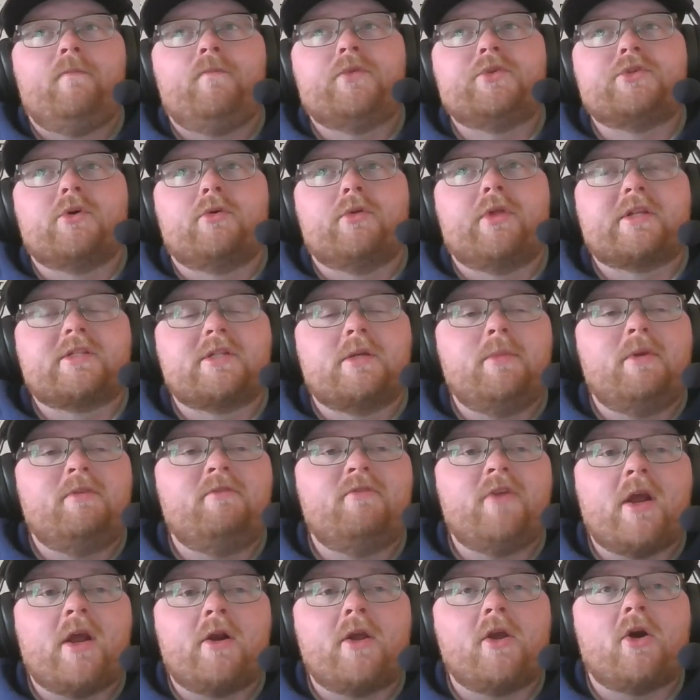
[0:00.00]
So that's going to
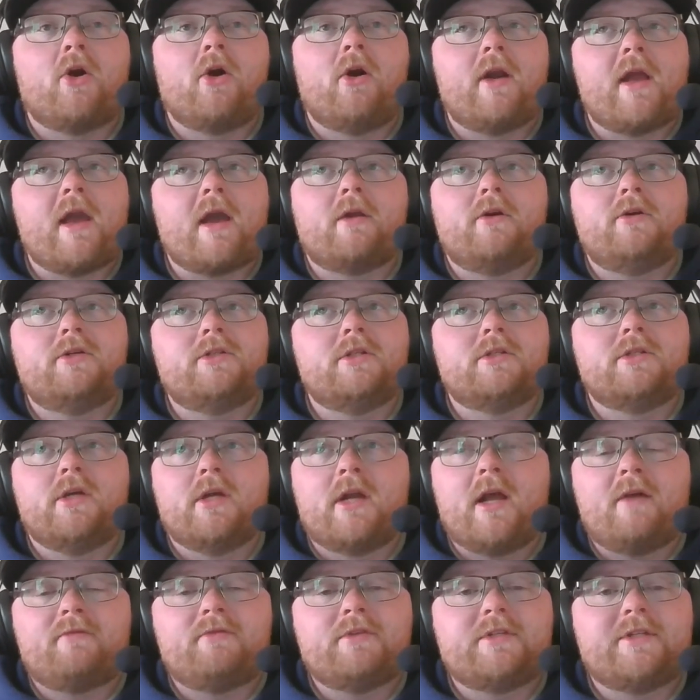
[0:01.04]
be very hard. Anderson's
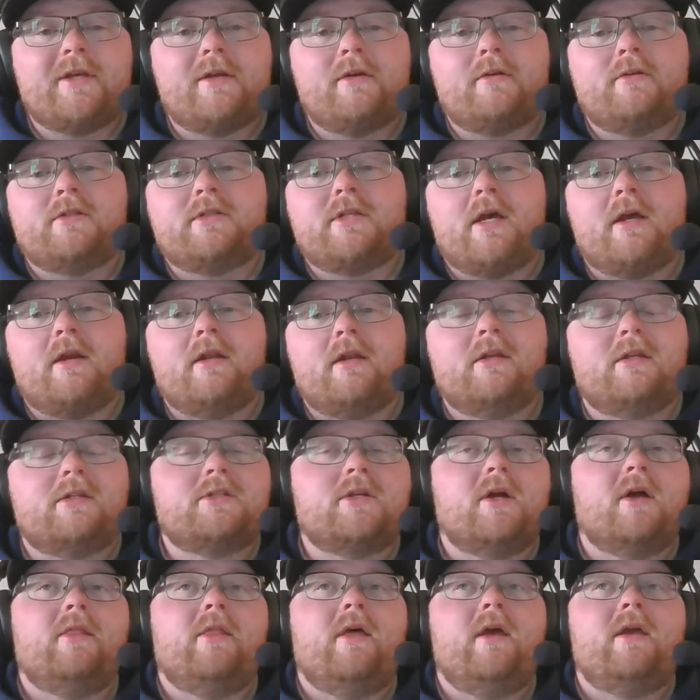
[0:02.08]
going to have to stand on his head. And it's
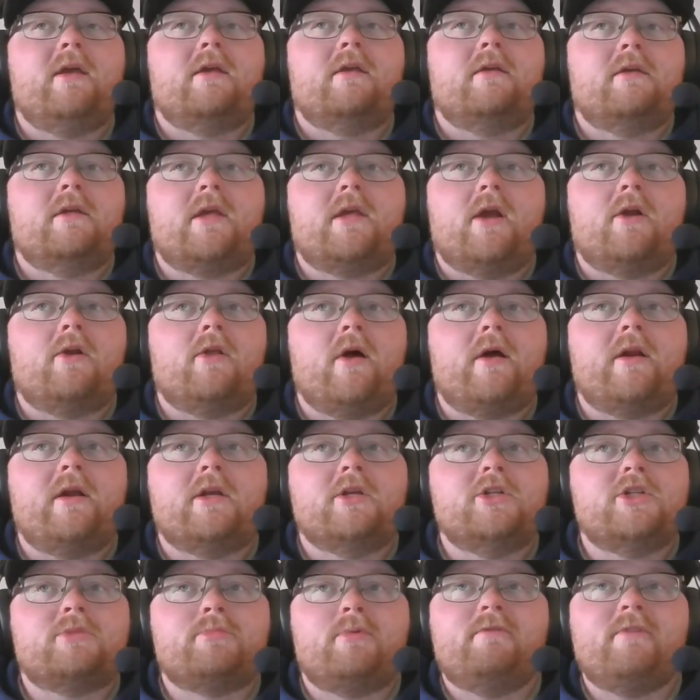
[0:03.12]
not like Carolina
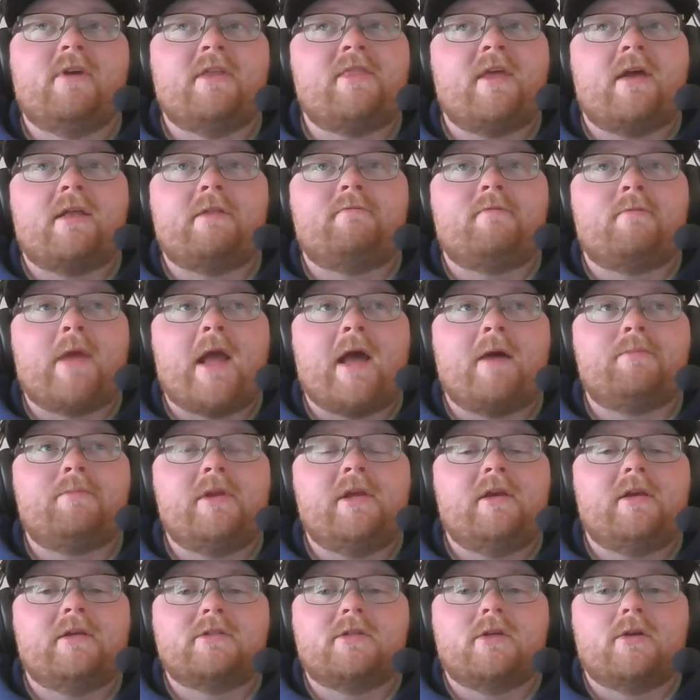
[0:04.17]
can just prevent that from
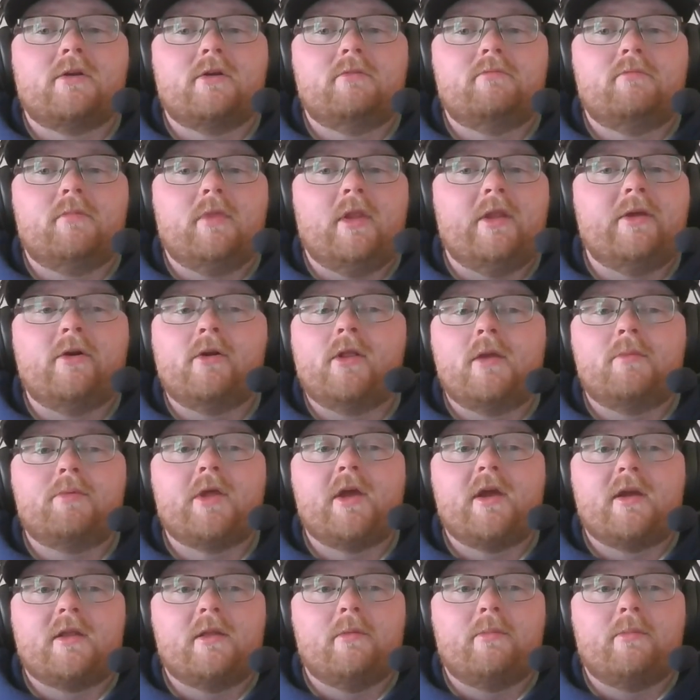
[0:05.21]
happening because they're literally playing